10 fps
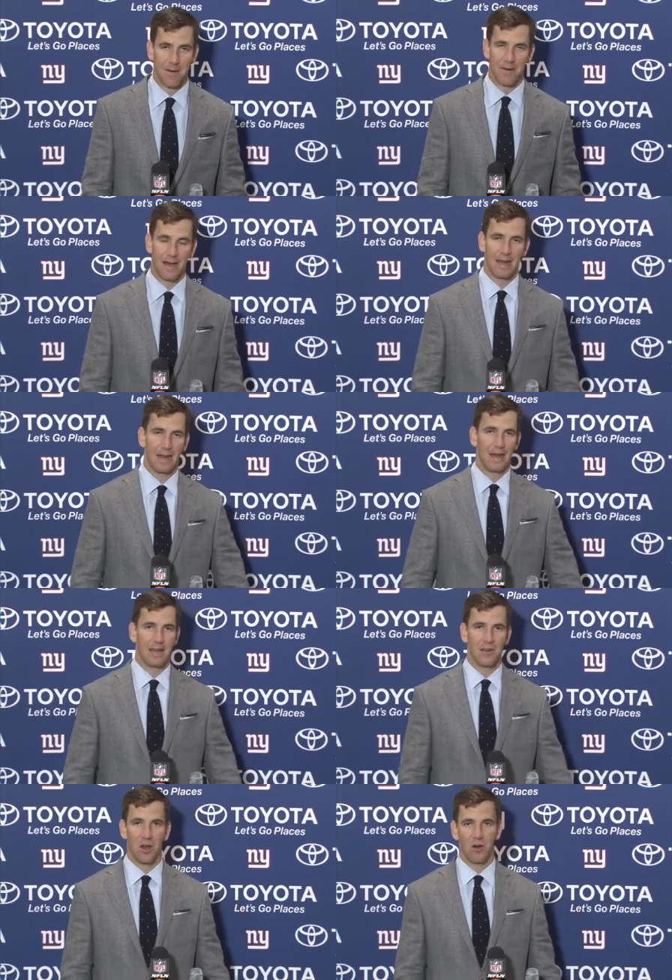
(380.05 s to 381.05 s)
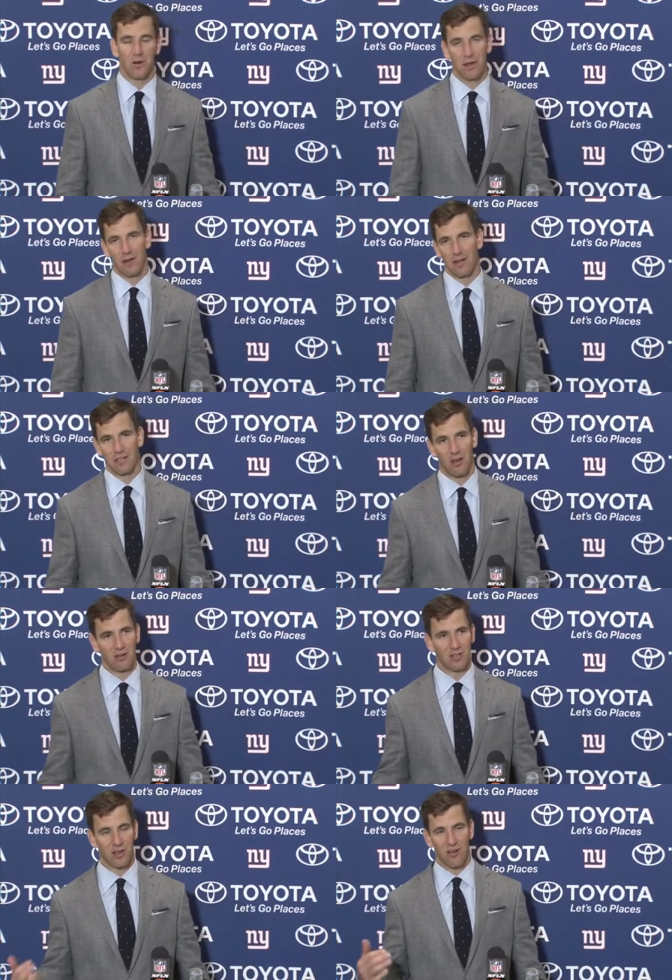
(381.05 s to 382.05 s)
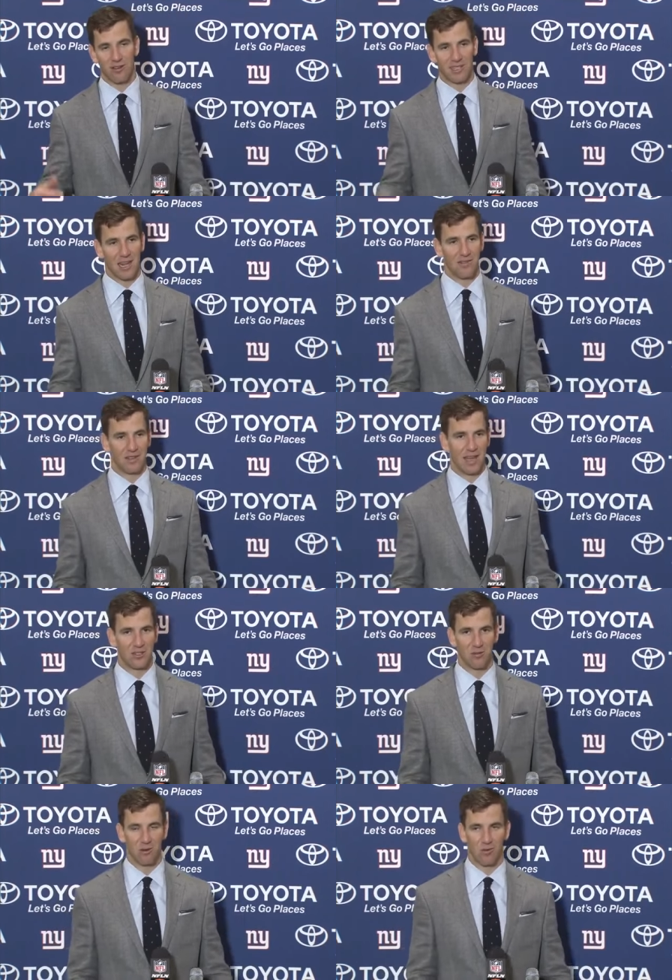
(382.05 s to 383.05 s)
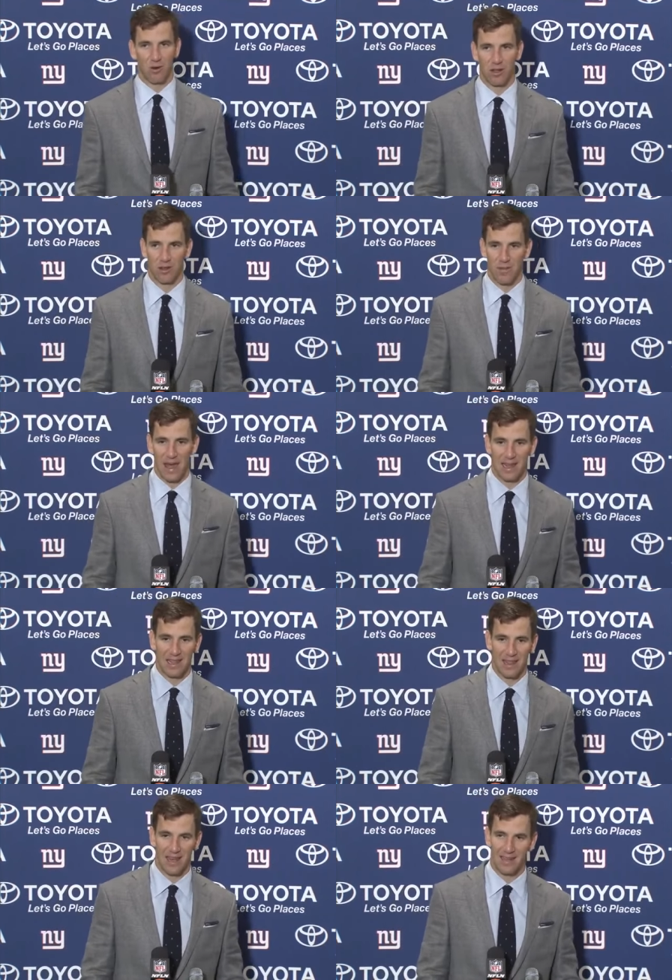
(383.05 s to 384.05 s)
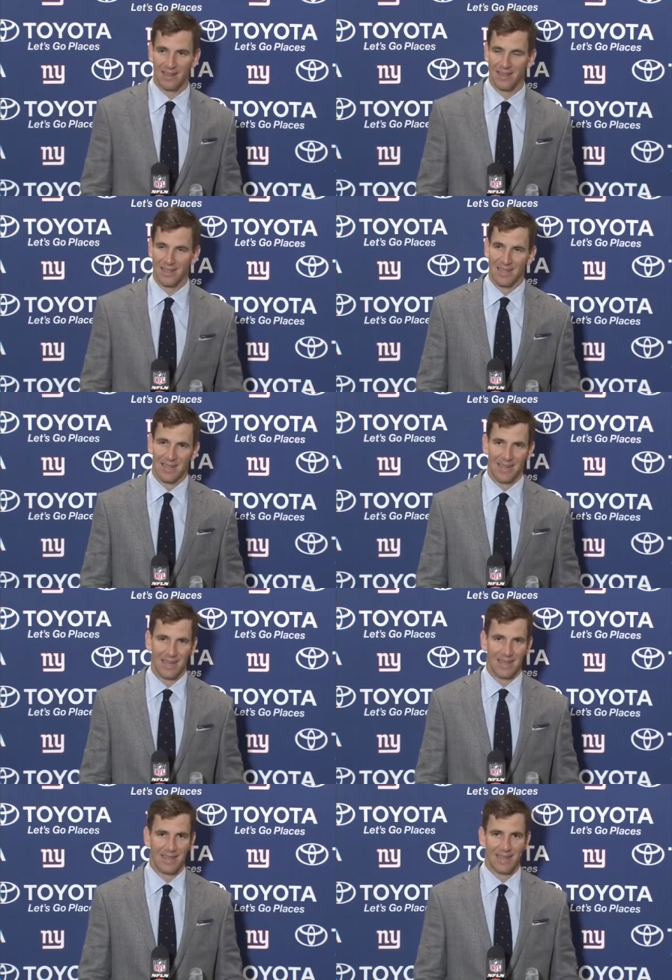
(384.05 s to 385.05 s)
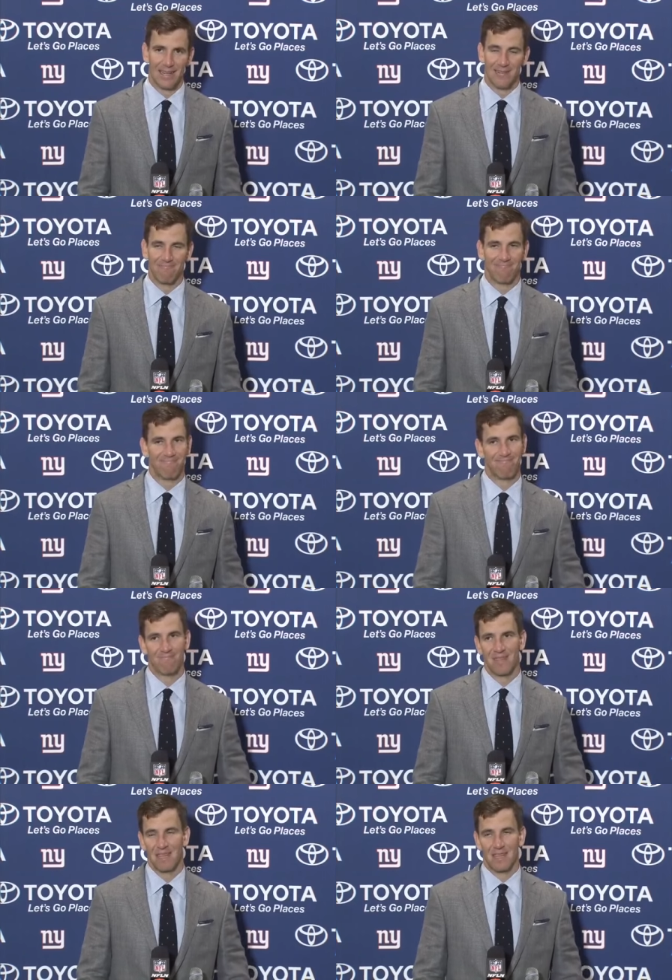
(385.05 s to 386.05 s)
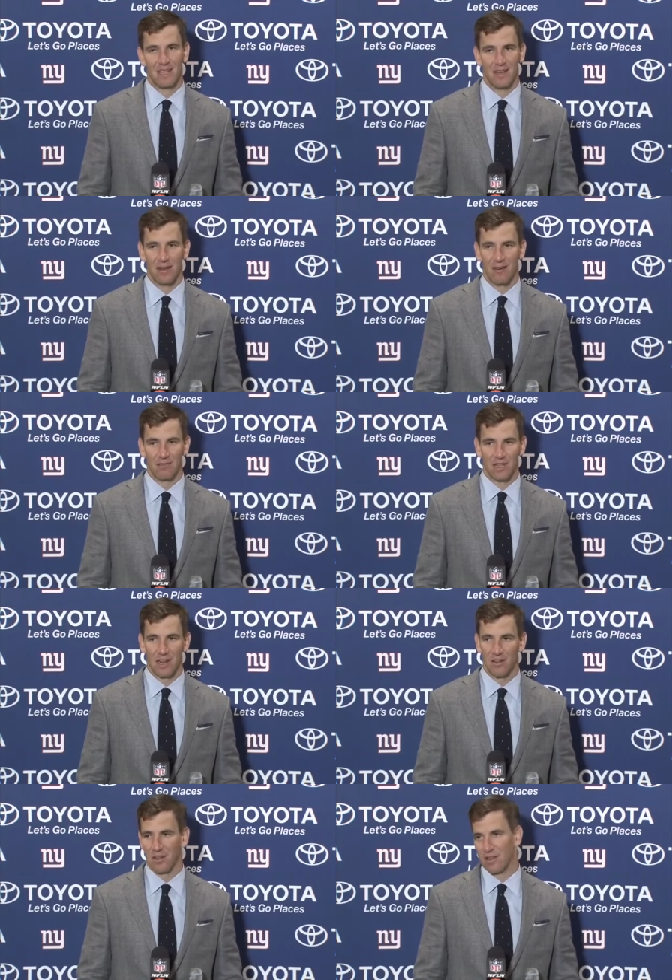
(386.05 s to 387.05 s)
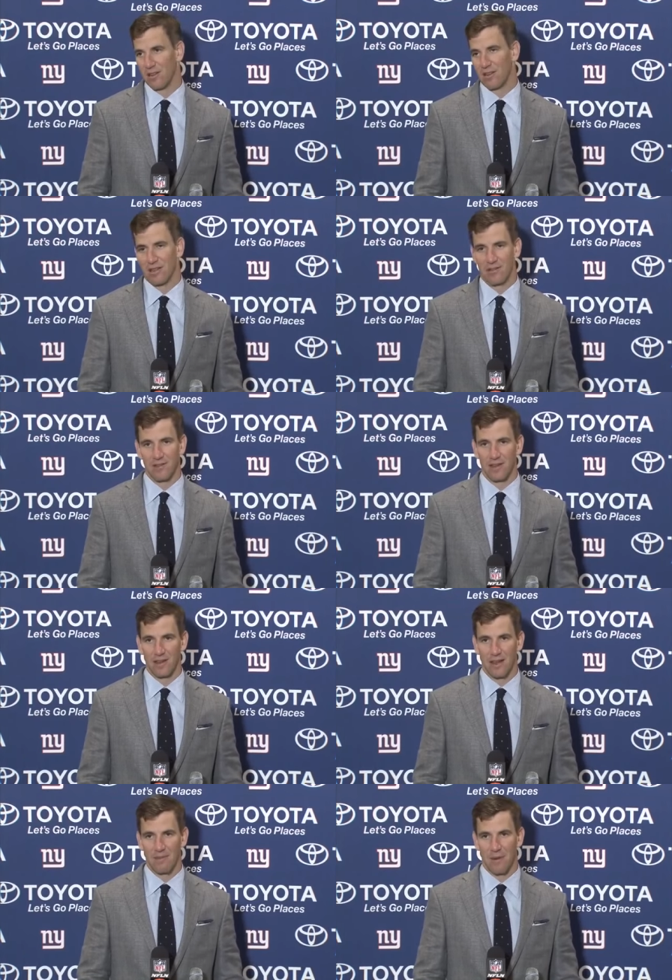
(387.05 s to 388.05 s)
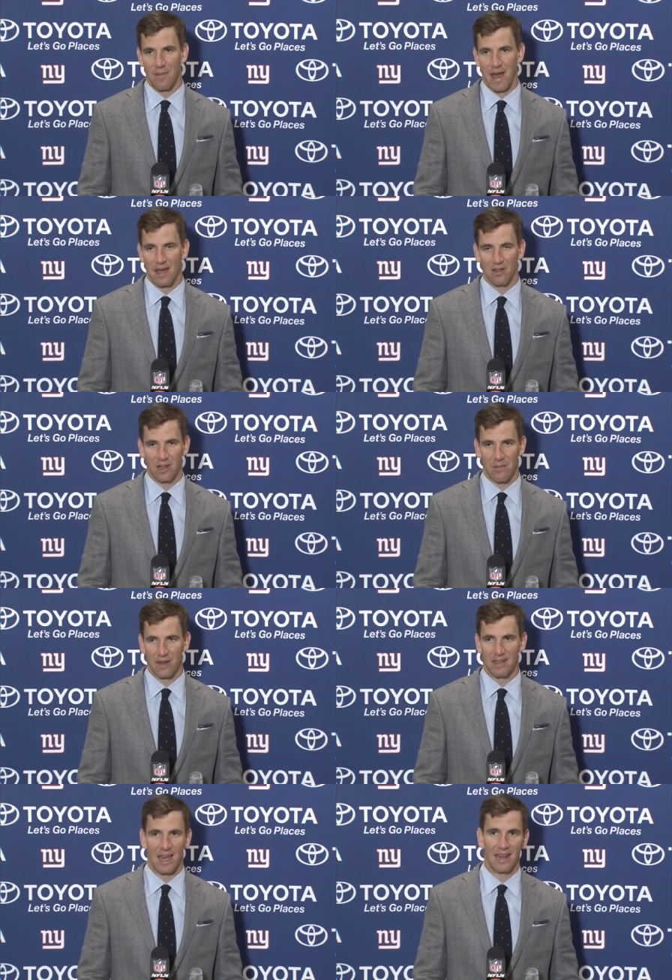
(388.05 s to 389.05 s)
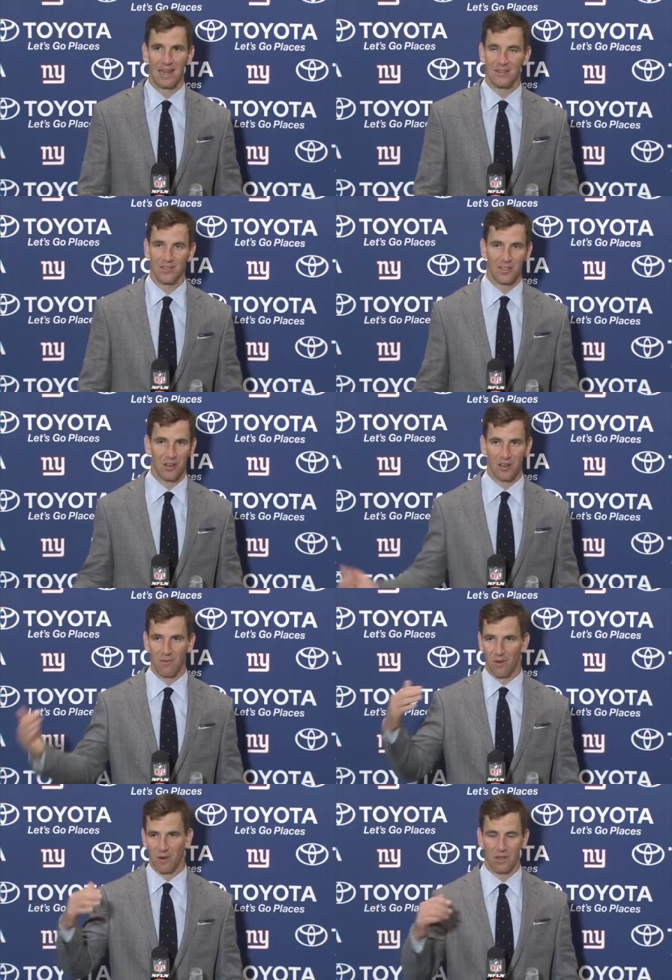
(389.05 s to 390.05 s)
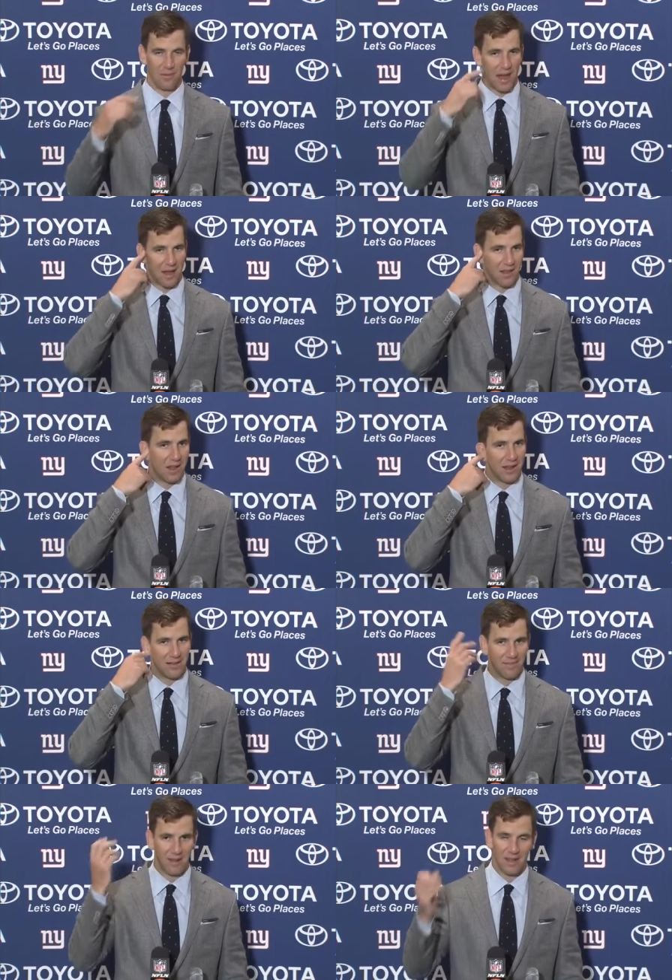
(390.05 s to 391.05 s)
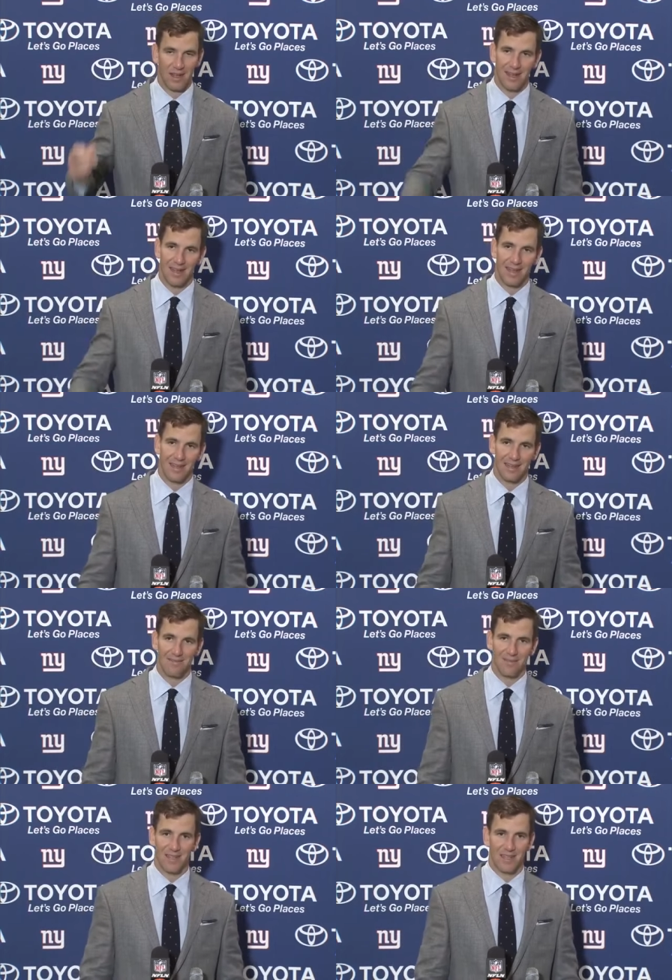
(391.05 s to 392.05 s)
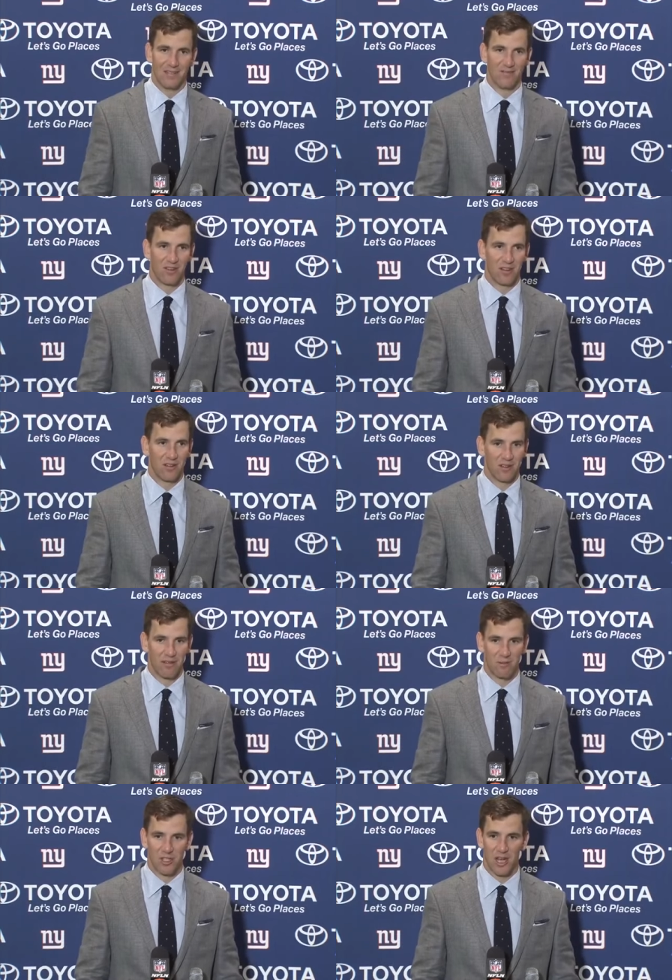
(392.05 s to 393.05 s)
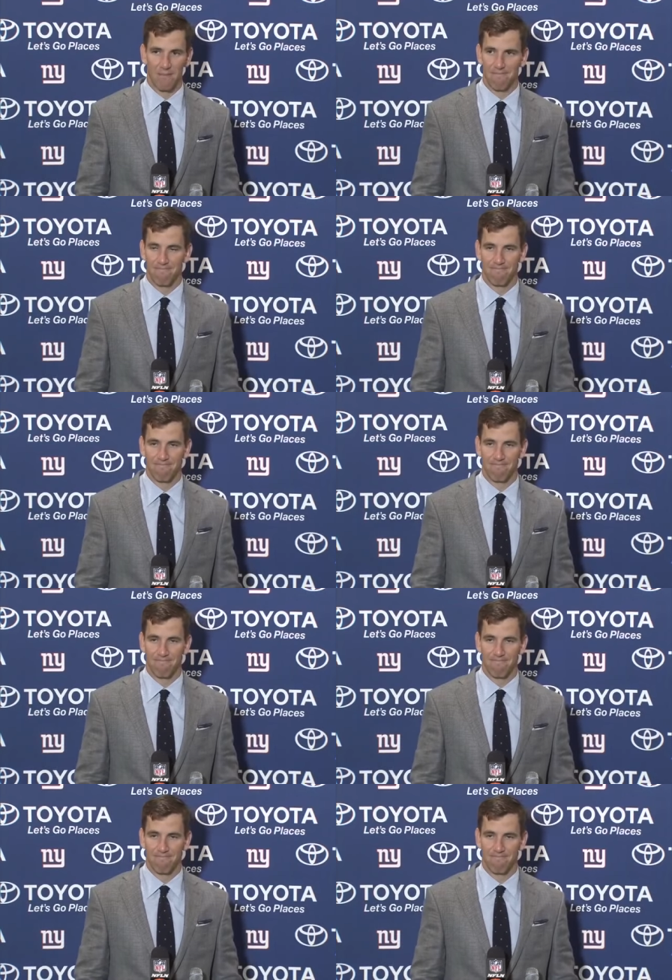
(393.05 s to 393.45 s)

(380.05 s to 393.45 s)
No, I didn't know. You know, that's always kind of a danger when you're working the back end line, and, you know, I was kind of looking at my back, looking at my tight end, just saw him working the back line and you know, give him a shot.